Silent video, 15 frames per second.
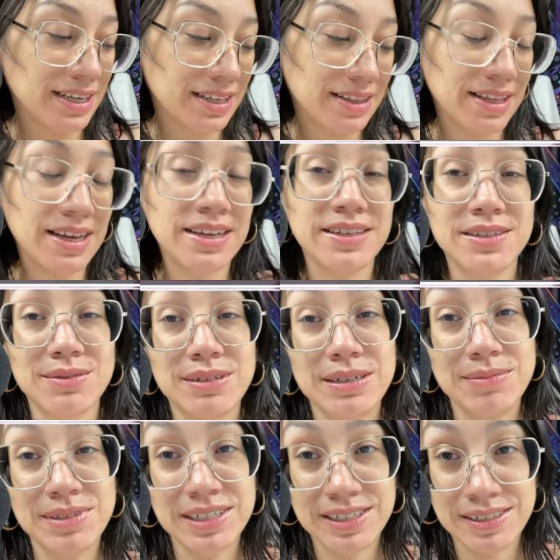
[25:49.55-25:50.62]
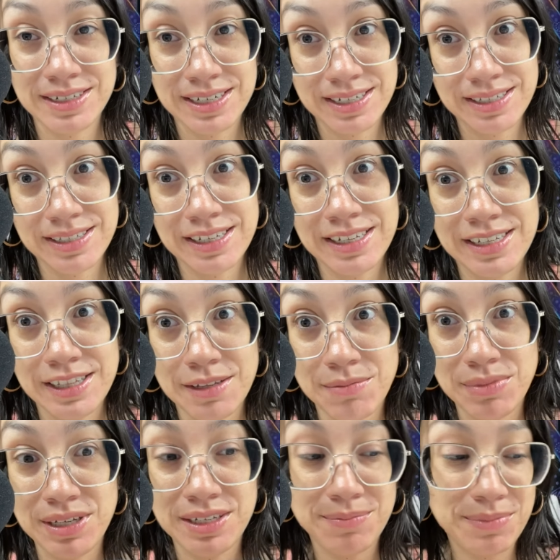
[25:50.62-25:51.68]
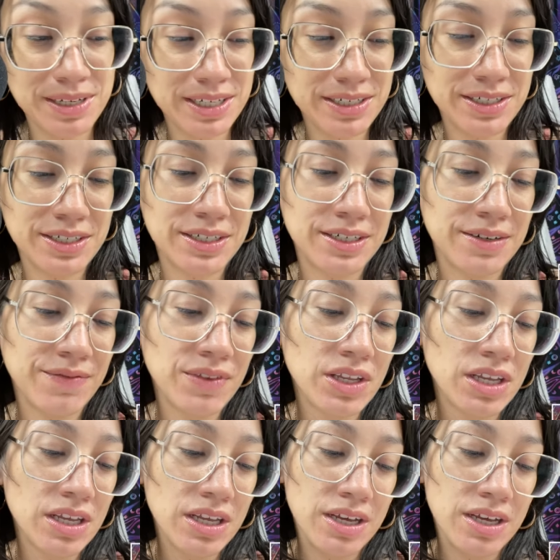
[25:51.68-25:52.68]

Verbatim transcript: And that is what I'm telling you guys in the big picture